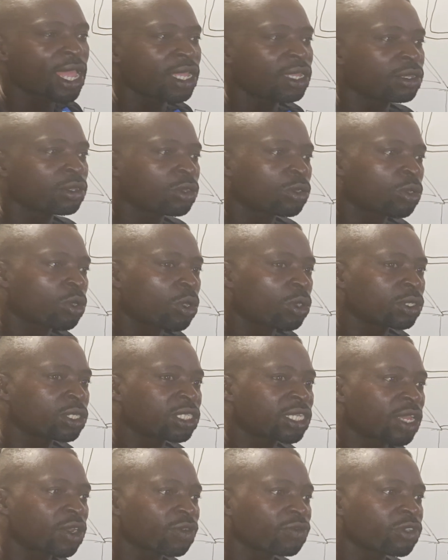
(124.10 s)
I call
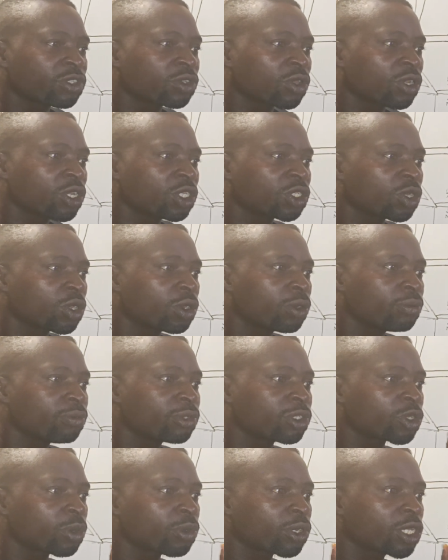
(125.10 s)
this kind of
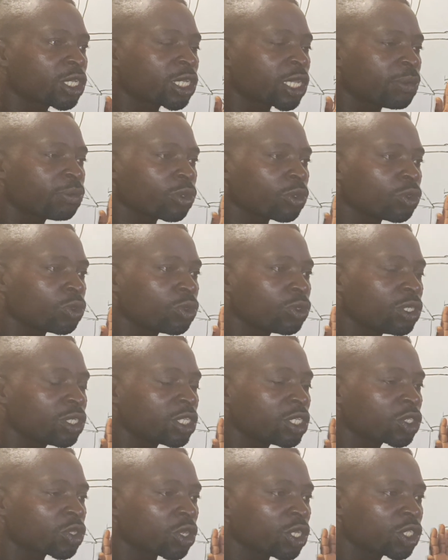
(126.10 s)
installation? Somebody came to do
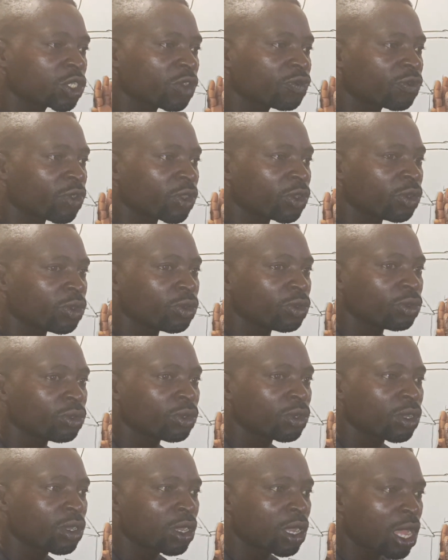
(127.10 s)
this installation for you.
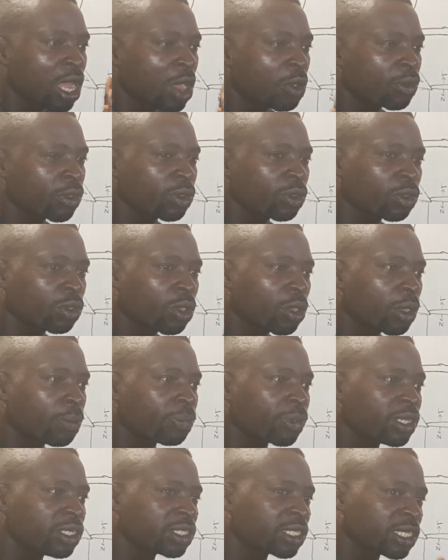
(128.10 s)
How will you
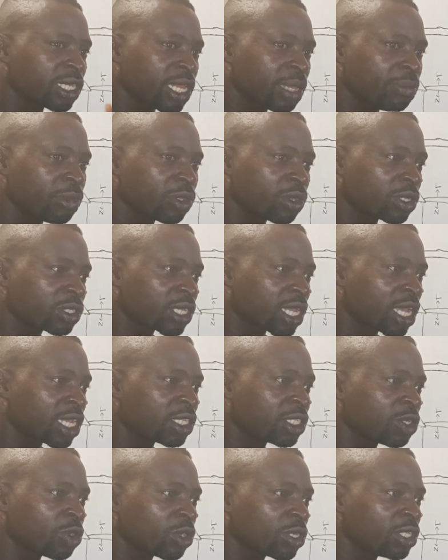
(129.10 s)
call? Please let me just
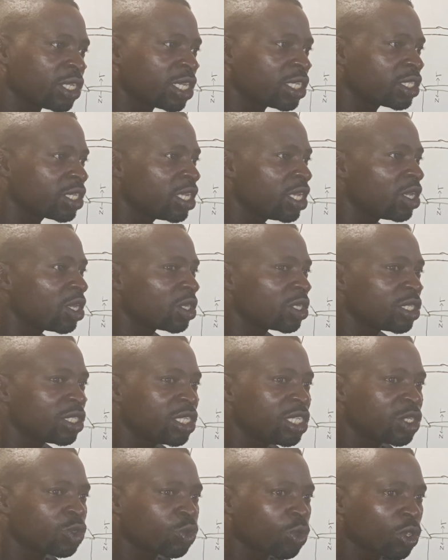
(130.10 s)
ask the audience.
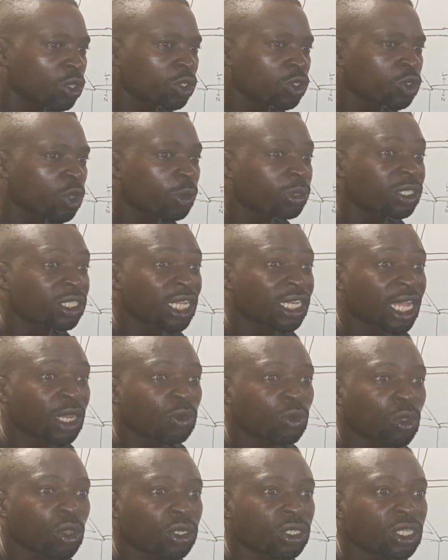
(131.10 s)
This word
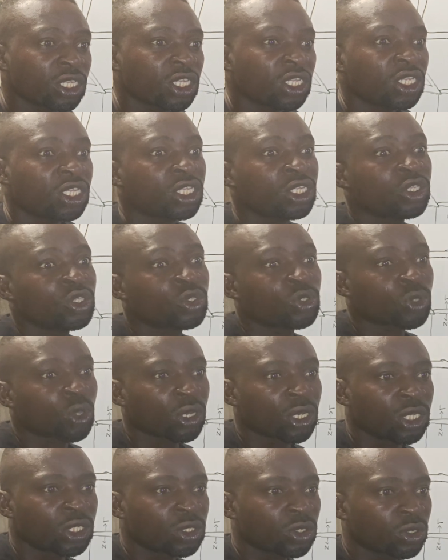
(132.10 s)
substandard word
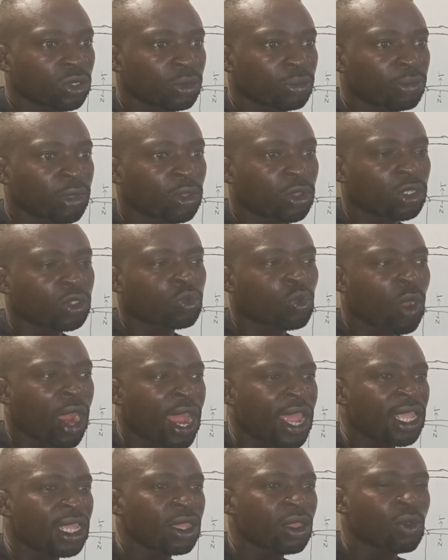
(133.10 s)
installation. Because
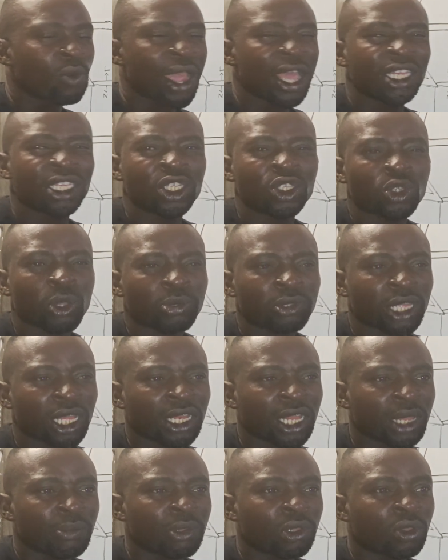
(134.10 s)
why? Why is it
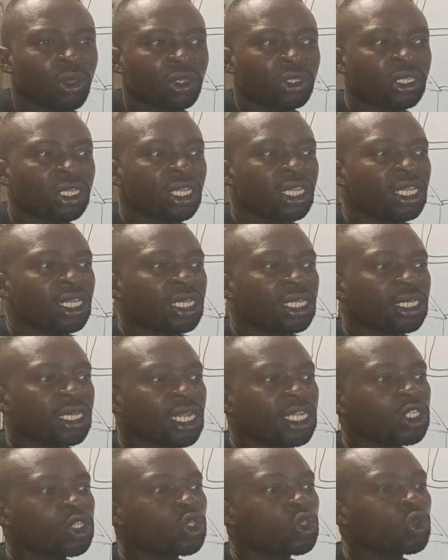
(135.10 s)
substandard? Because
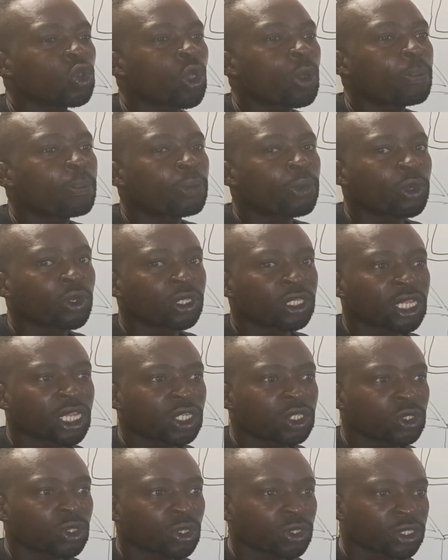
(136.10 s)
there is no
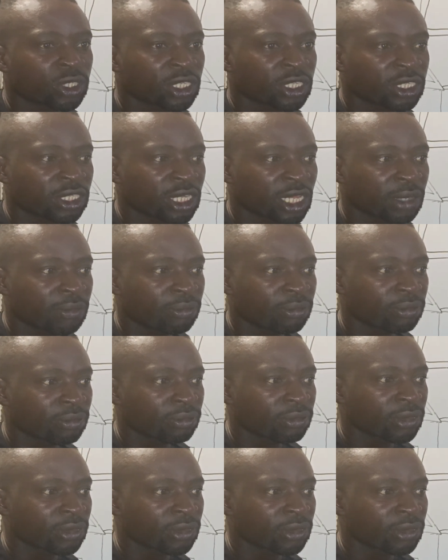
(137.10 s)
protection system.